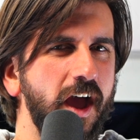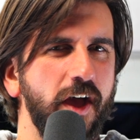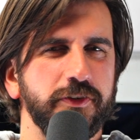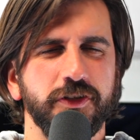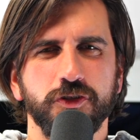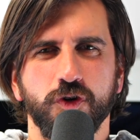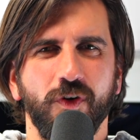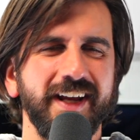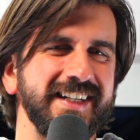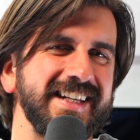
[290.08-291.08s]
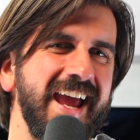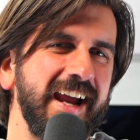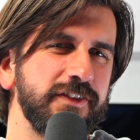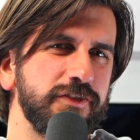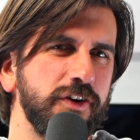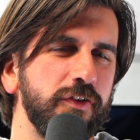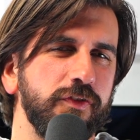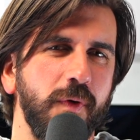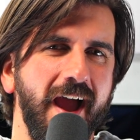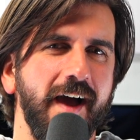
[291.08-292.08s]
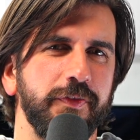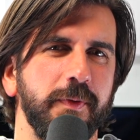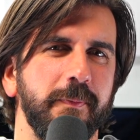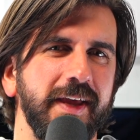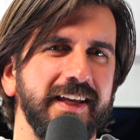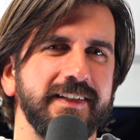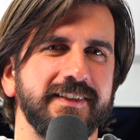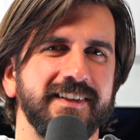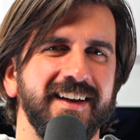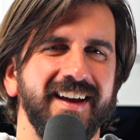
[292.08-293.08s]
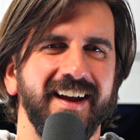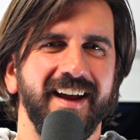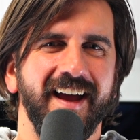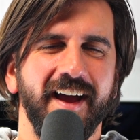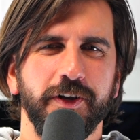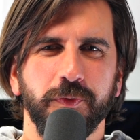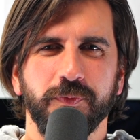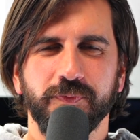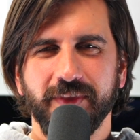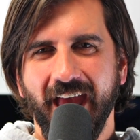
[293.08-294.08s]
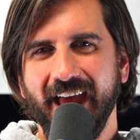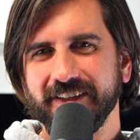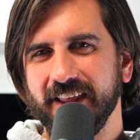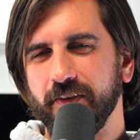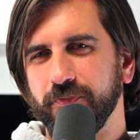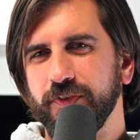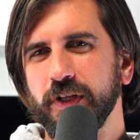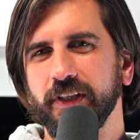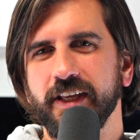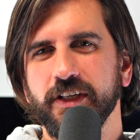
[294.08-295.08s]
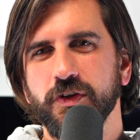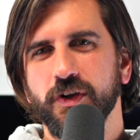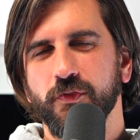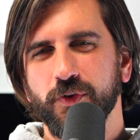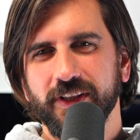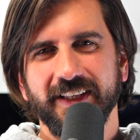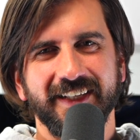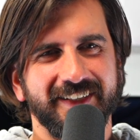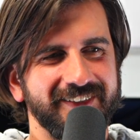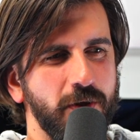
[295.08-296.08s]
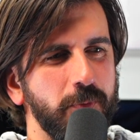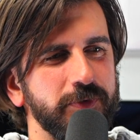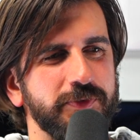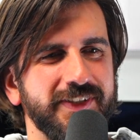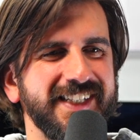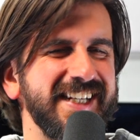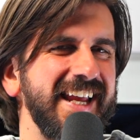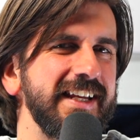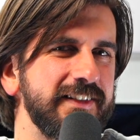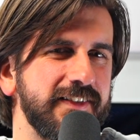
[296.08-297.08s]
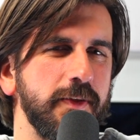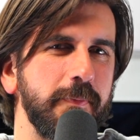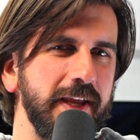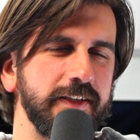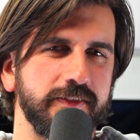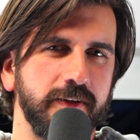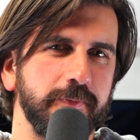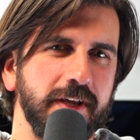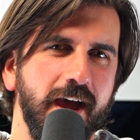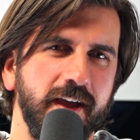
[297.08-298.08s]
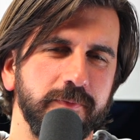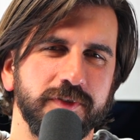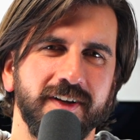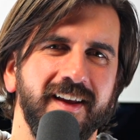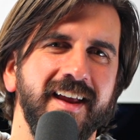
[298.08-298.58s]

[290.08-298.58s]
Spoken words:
There's just great texture throughout the bass. It has that feeling you can really almost taste the bass sometimes.